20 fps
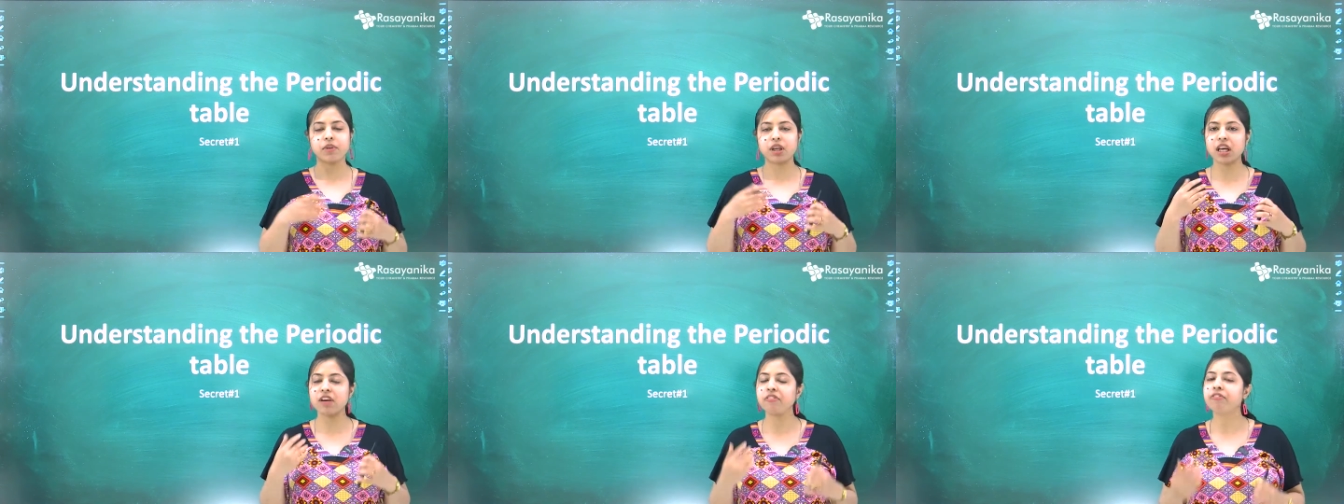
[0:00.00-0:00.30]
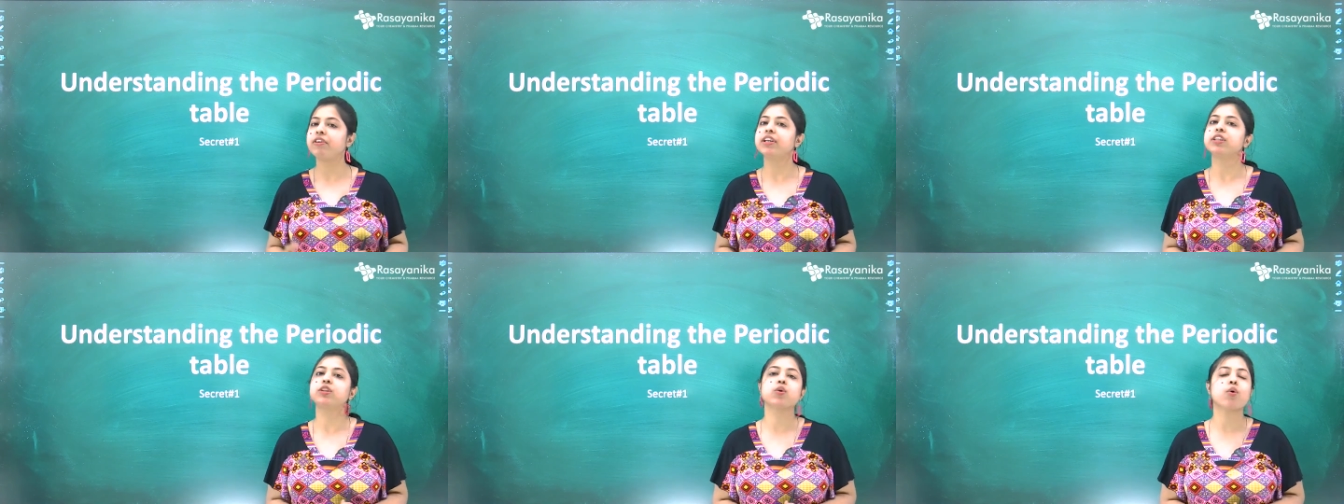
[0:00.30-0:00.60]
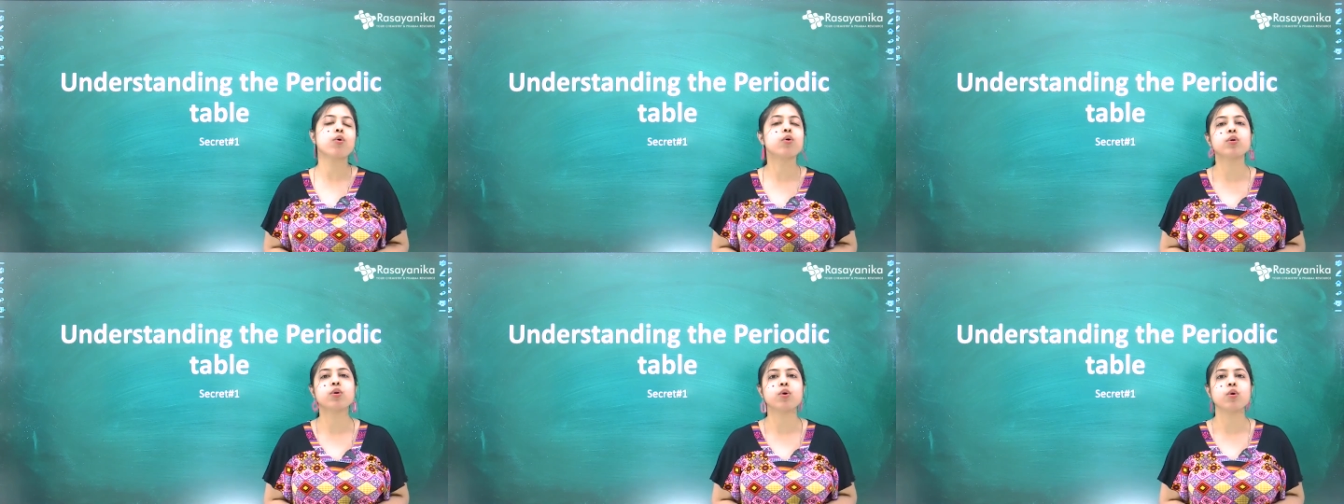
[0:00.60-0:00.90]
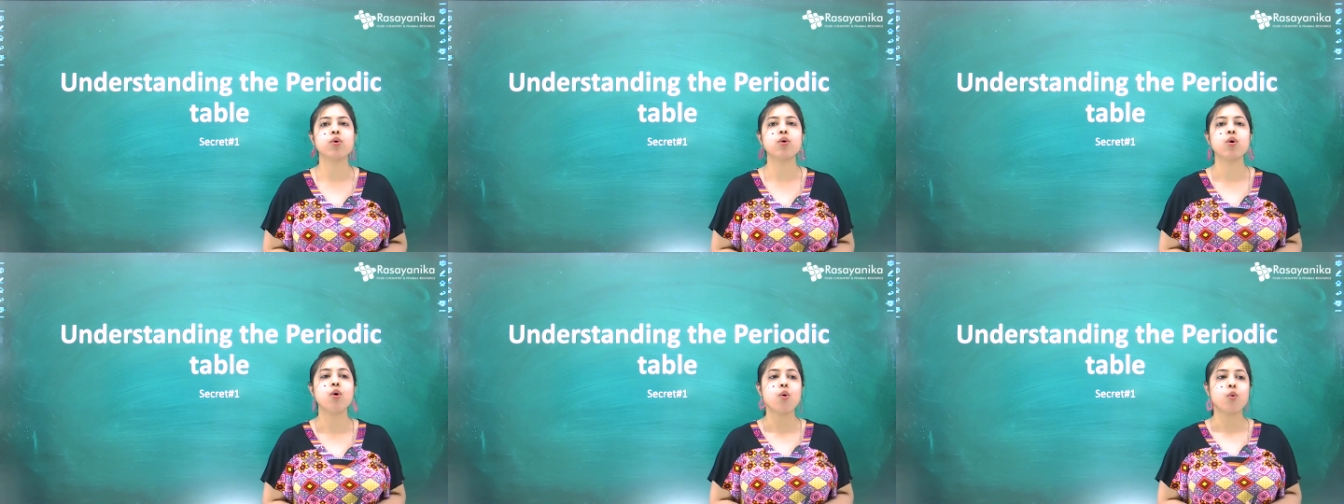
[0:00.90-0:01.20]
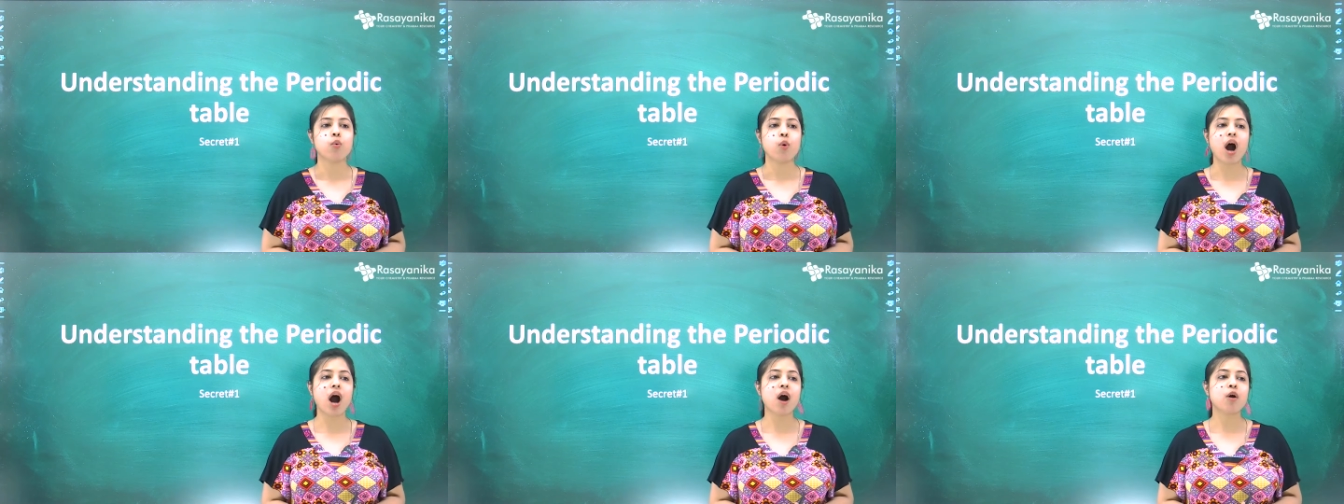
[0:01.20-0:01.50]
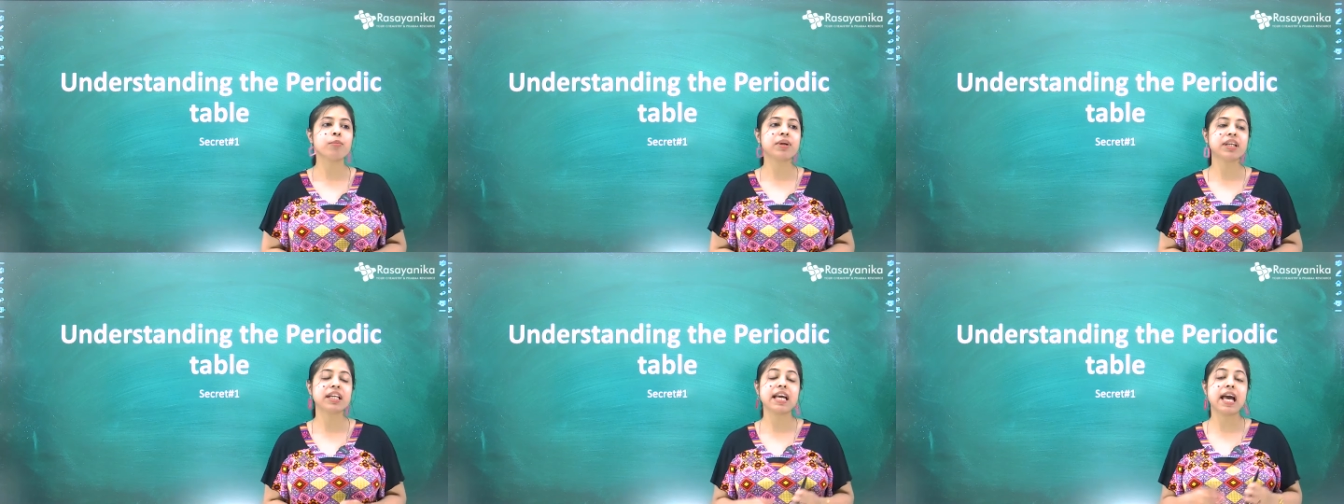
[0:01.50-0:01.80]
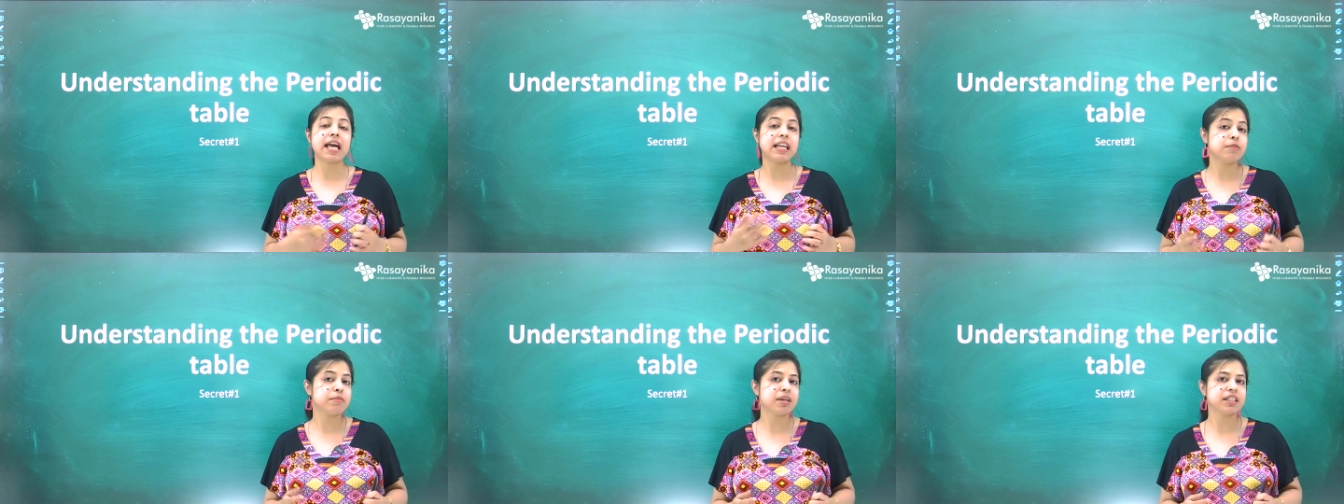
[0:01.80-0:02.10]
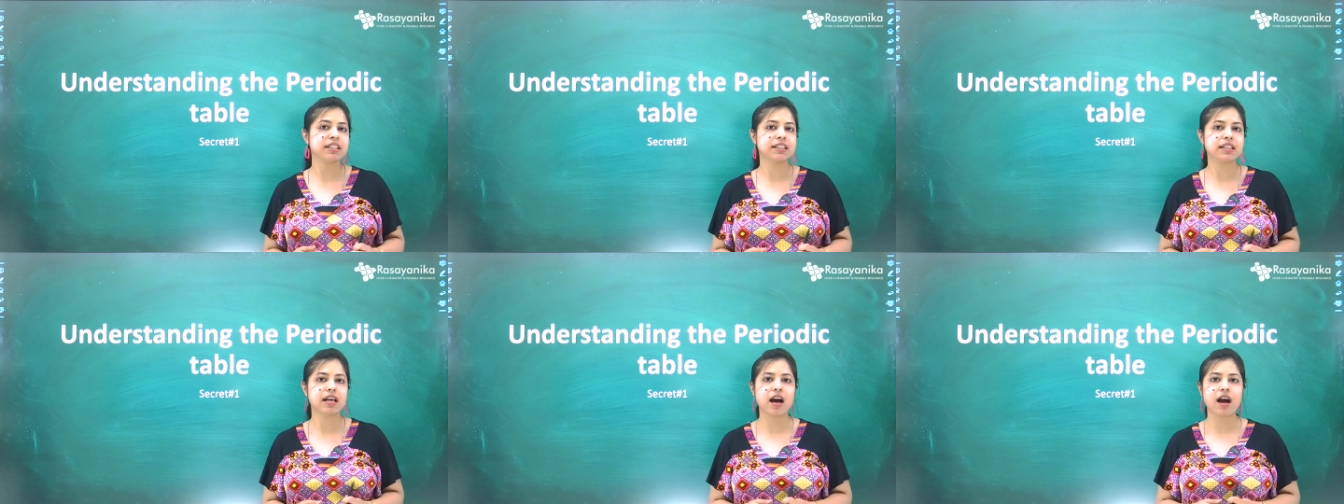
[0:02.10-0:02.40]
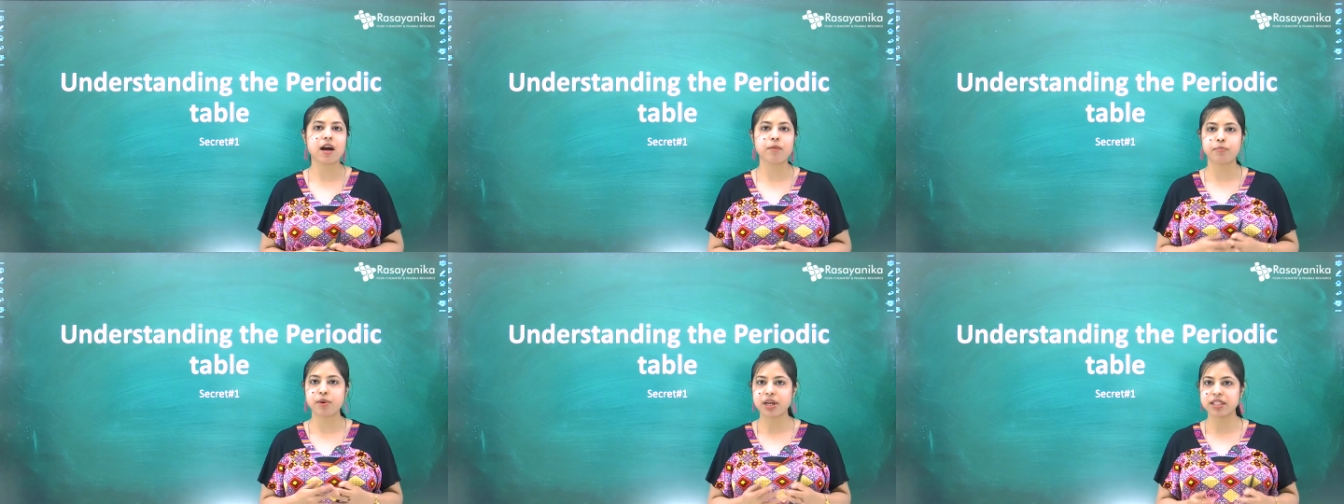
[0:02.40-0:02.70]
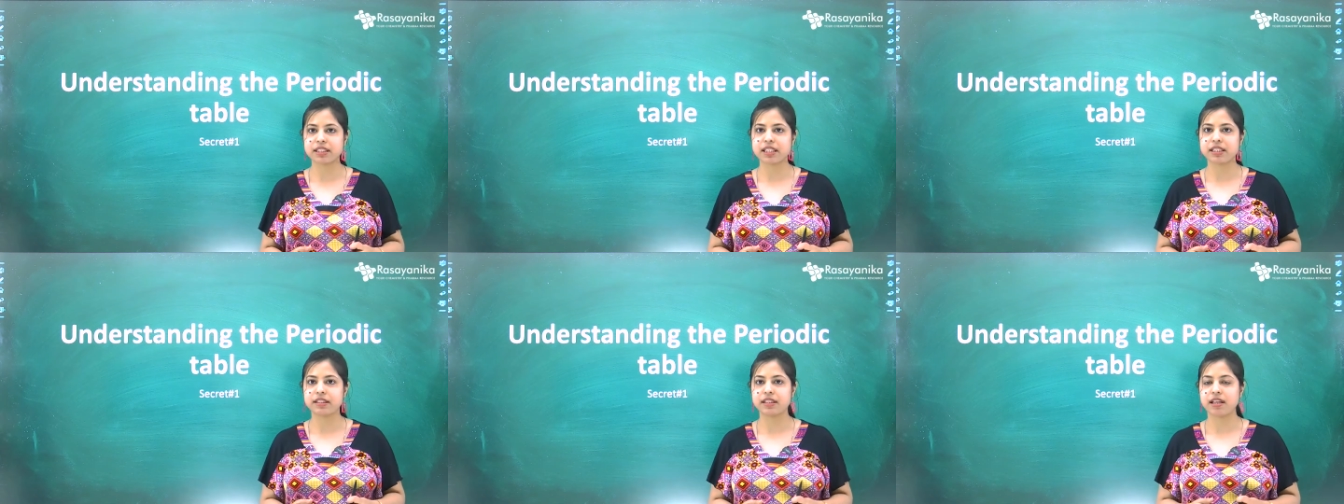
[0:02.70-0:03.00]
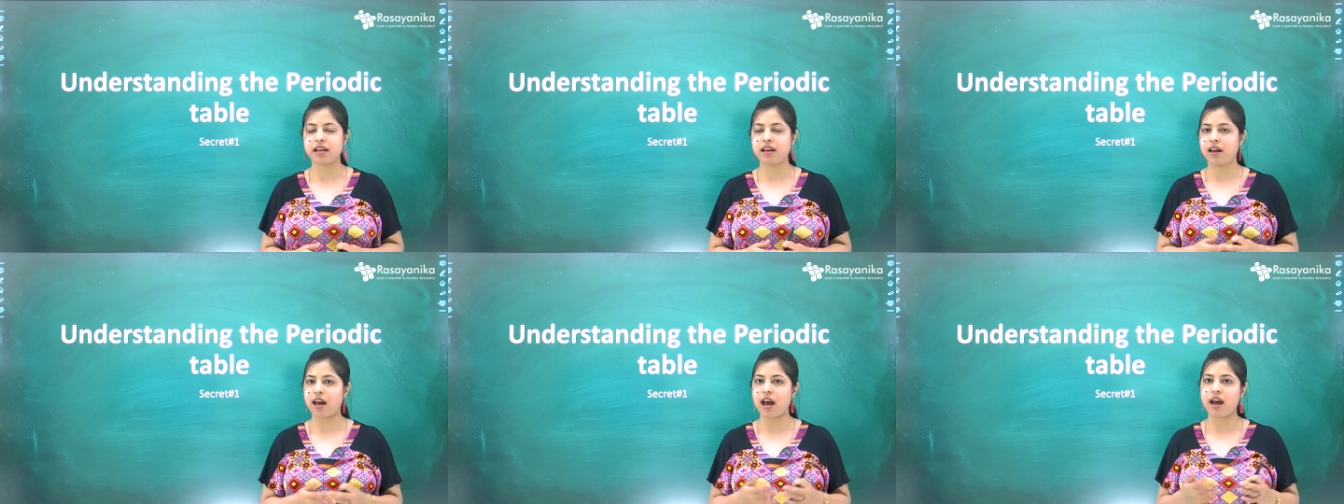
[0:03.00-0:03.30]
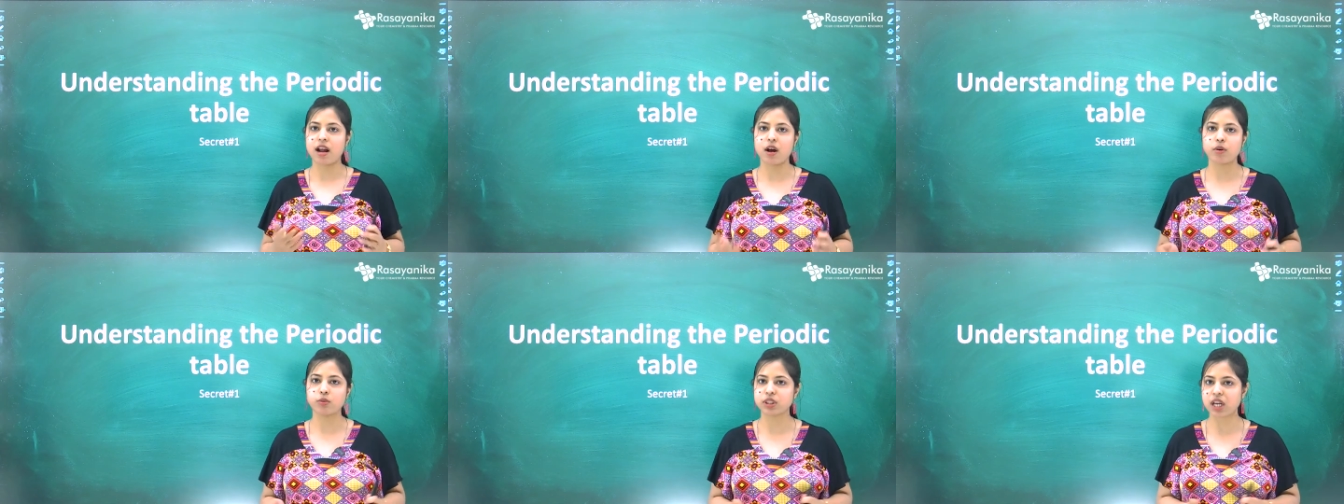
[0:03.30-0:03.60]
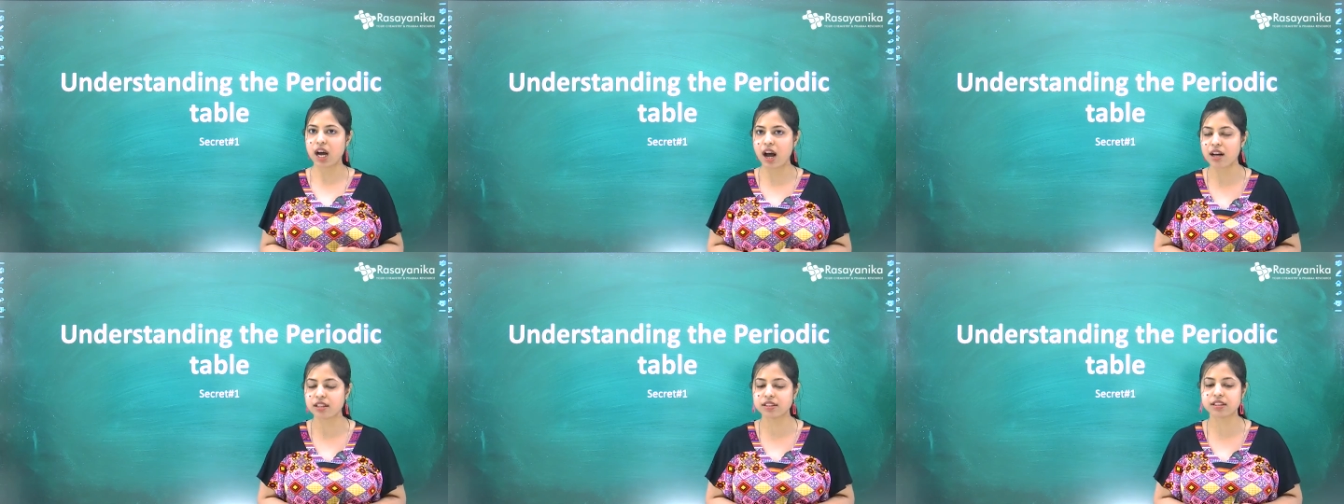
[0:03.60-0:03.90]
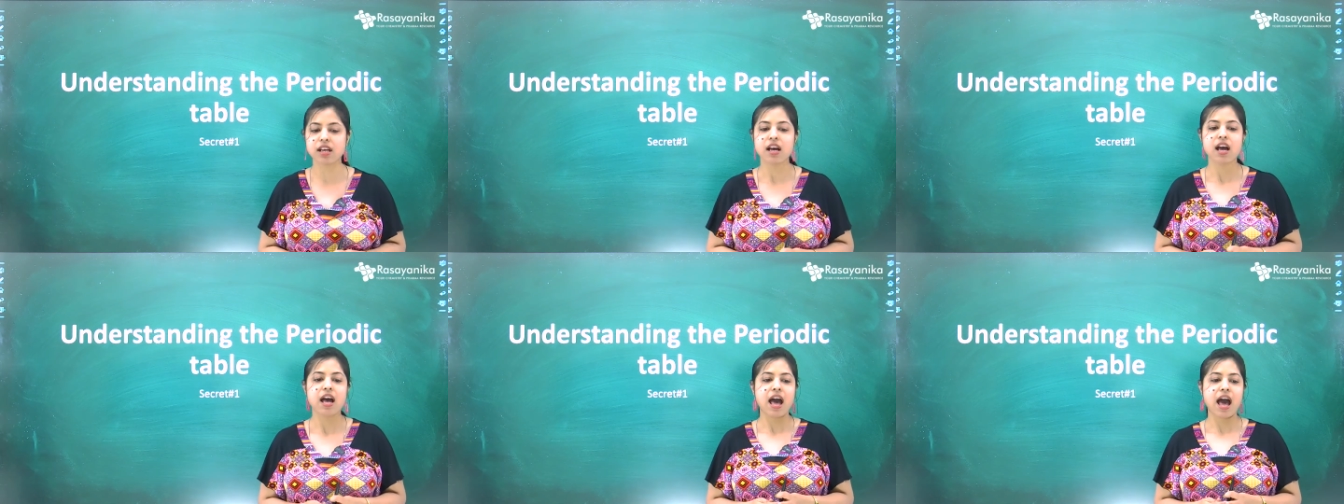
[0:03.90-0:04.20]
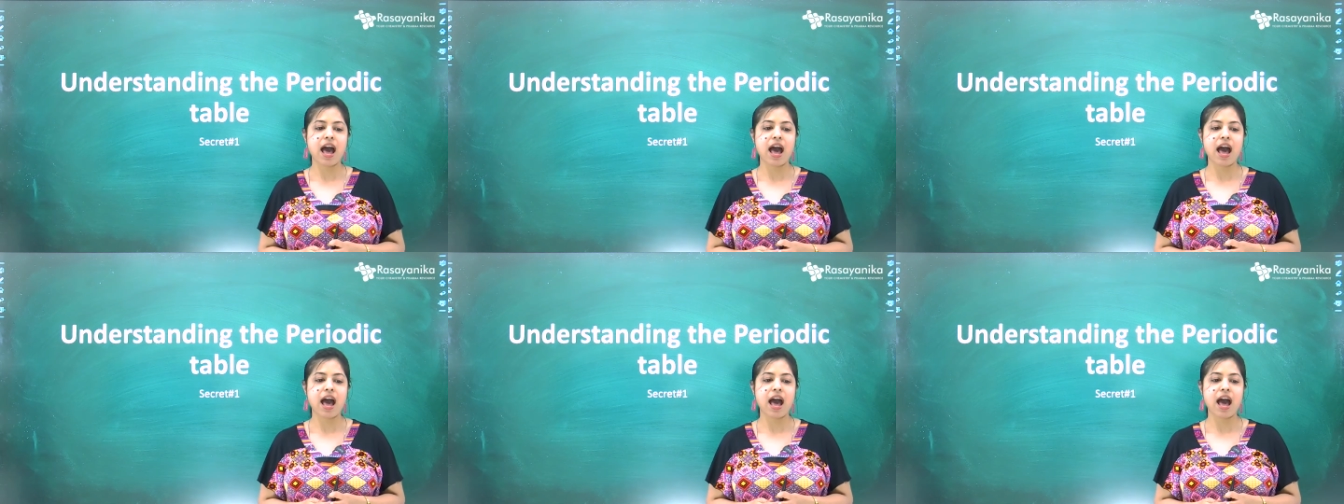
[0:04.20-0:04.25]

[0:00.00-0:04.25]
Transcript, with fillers: if we don't know how many elements are present around us